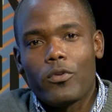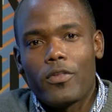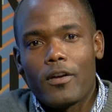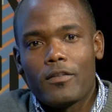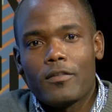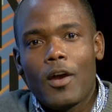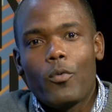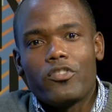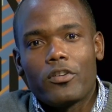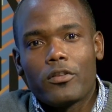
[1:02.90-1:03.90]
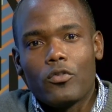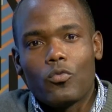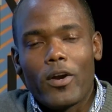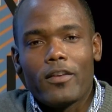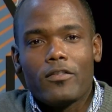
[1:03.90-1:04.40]
with us, which includes
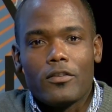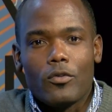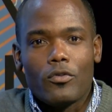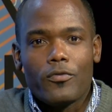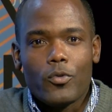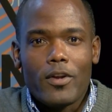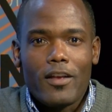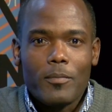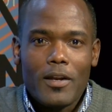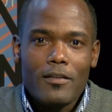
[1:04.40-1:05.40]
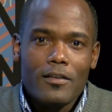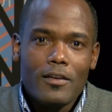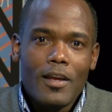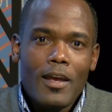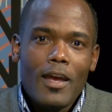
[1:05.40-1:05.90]
ways to use food as medicine